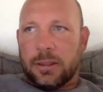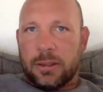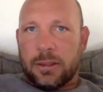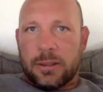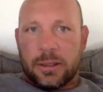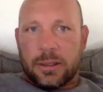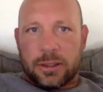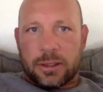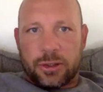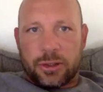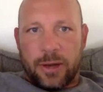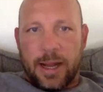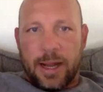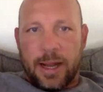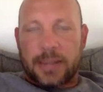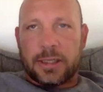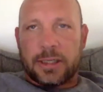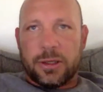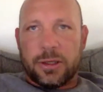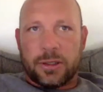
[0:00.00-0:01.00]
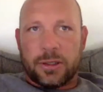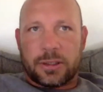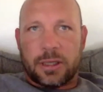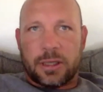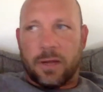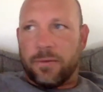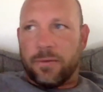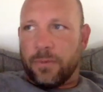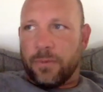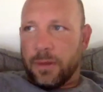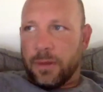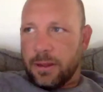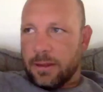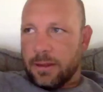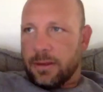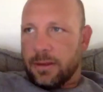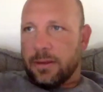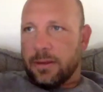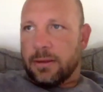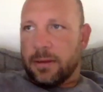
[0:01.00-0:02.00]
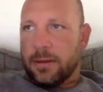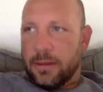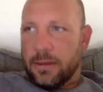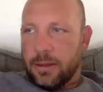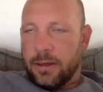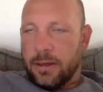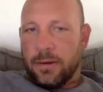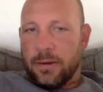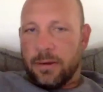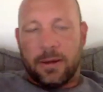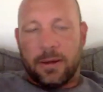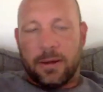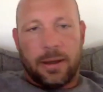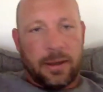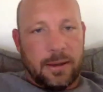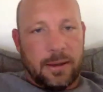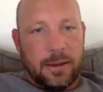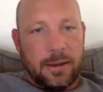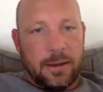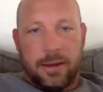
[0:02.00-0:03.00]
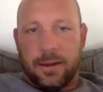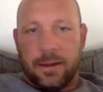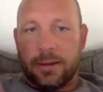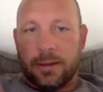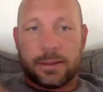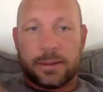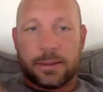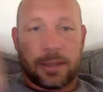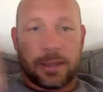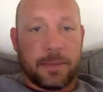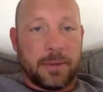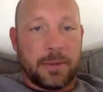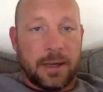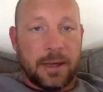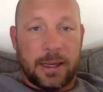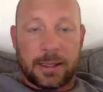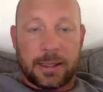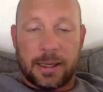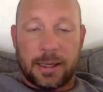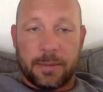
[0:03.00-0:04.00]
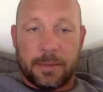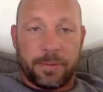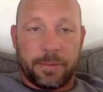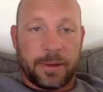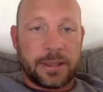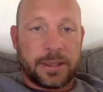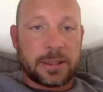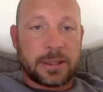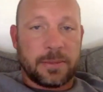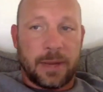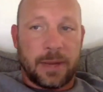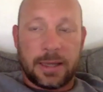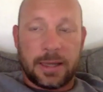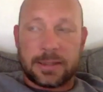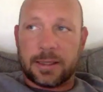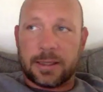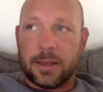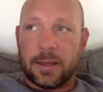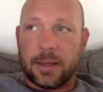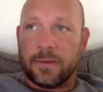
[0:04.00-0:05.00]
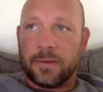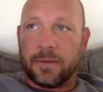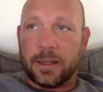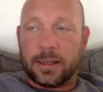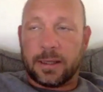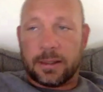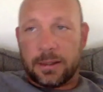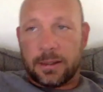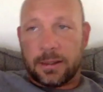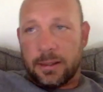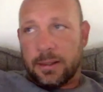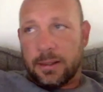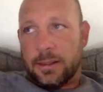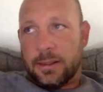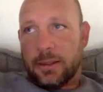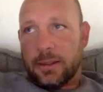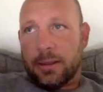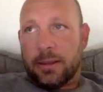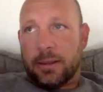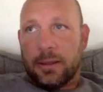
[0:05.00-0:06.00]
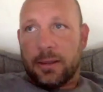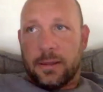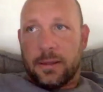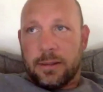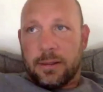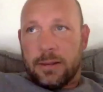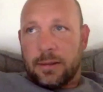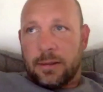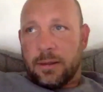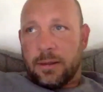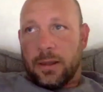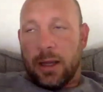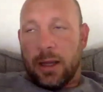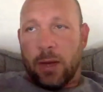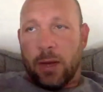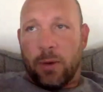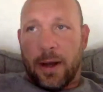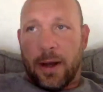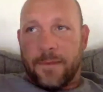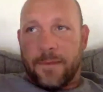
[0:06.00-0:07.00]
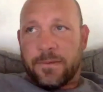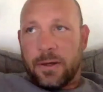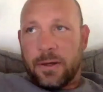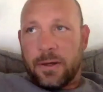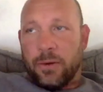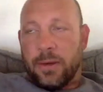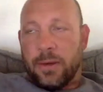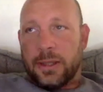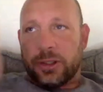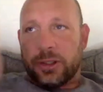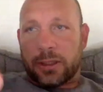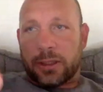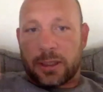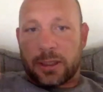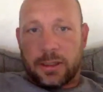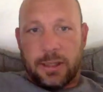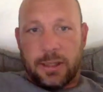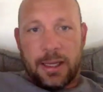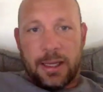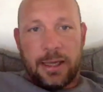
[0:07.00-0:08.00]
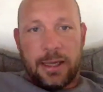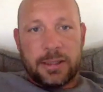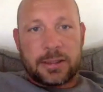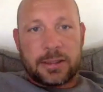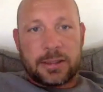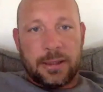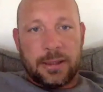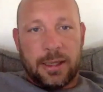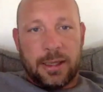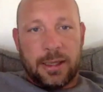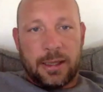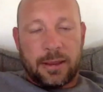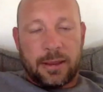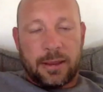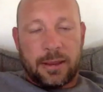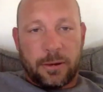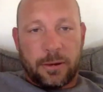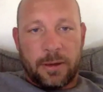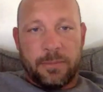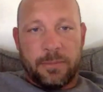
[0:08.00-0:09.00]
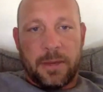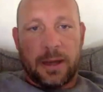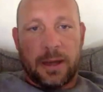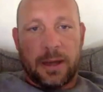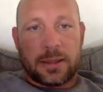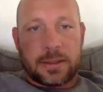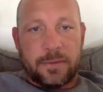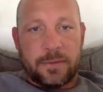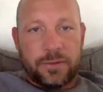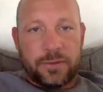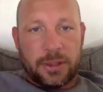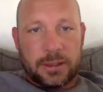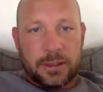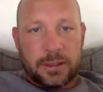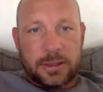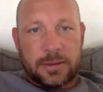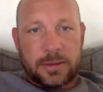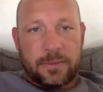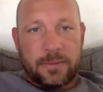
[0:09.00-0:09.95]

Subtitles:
distracting yourself with, and this is something I got to preach to myself. Like, how often do I just glaze and let 30 minutes of just